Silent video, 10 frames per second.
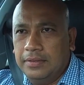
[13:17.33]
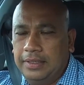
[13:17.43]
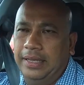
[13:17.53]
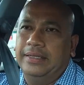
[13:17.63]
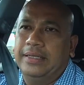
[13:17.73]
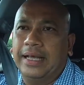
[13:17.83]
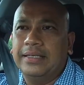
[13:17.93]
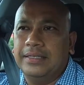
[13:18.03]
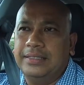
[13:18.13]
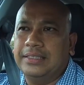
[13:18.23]

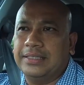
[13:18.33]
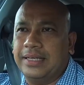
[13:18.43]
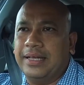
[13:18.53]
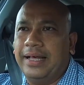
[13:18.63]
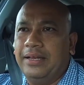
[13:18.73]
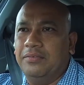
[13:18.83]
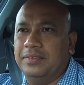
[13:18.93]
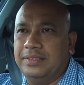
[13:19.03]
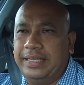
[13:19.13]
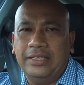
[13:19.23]
it just kind of
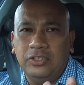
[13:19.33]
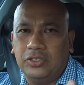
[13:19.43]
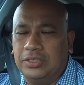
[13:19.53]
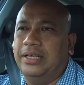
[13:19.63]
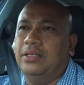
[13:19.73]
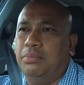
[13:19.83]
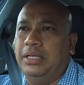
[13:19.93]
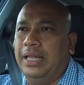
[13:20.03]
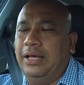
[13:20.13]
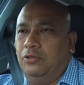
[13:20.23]
tends to sound a
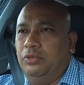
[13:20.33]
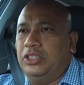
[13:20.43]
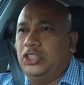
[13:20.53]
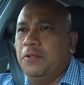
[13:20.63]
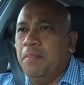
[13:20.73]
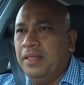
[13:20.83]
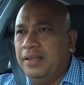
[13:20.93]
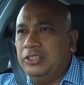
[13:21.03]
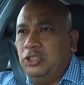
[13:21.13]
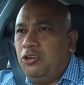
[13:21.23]
bit loud,
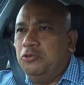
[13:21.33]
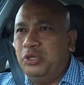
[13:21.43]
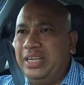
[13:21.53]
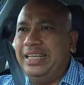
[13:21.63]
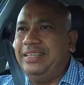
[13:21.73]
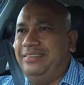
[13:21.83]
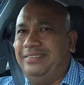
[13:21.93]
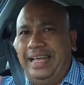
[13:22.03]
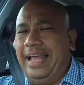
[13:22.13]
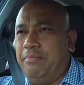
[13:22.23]
which is not really
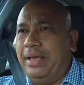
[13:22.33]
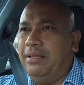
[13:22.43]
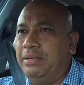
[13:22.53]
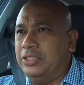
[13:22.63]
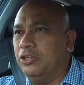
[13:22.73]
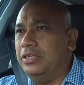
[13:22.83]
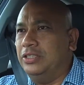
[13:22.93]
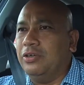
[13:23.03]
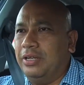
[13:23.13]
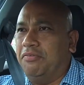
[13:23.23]
that bad. I mean, it's not going
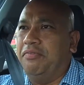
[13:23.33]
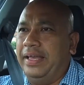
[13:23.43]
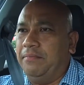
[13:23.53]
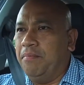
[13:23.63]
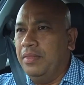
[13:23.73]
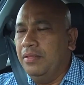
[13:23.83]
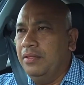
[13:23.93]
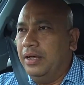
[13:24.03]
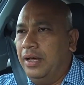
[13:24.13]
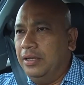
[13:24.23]
to affect
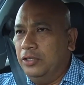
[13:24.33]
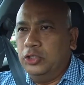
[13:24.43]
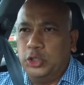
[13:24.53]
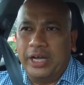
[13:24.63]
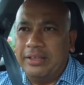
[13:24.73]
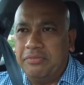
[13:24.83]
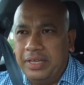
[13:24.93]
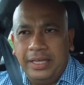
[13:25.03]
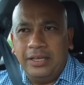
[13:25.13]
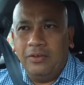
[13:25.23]
your
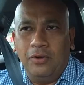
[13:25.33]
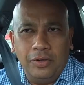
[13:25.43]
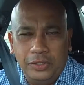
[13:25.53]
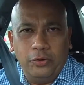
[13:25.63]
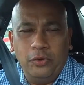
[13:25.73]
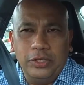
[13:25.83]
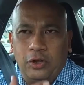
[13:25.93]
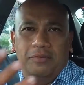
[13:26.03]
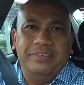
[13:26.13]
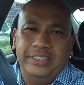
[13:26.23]
driving or holding a
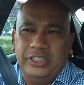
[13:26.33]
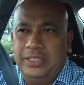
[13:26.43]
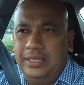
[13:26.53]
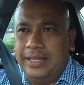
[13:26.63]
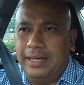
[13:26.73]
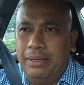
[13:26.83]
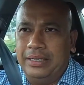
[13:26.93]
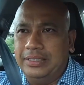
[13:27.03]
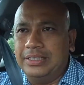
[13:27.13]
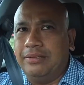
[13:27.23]
conversation in the car. But
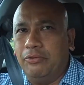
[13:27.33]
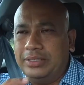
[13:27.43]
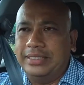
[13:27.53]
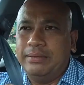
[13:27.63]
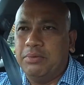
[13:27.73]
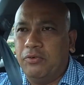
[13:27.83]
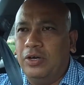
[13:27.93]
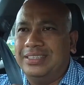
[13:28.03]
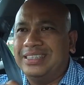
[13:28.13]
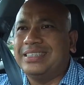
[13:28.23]
just as I said before,
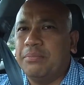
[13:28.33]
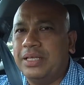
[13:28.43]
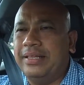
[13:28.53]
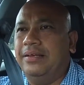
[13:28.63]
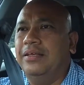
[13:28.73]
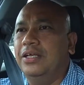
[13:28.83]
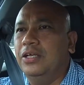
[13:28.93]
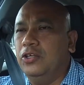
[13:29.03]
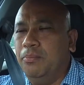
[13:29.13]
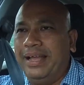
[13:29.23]
it's just something that
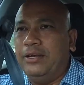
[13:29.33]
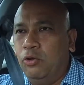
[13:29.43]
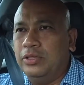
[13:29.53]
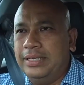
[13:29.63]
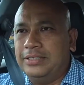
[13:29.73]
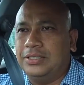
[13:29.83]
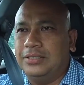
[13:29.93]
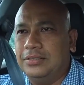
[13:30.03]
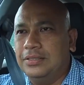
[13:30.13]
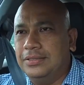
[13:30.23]
you might notice
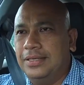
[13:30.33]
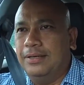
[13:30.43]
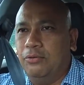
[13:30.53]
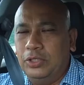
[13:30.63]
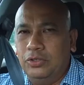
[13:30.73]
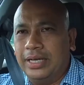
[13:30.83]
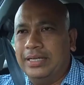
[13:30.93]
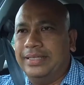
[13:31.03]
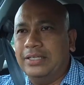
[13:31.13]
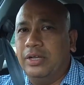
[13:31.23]
when you kind
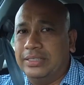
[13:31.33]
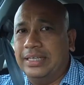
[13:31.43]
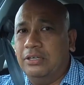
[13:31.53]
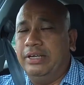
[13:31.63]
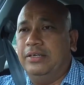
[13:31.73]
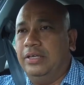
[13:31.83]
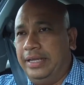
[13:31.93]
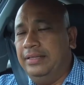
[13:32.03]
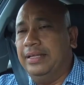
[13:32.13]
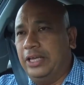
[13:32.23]
of tend to accelerate
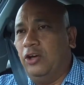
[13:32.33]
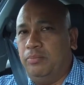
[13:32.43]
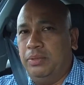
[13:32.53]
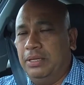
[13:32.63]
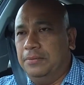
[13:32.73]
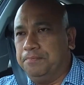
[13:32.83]
in the Kia Optima.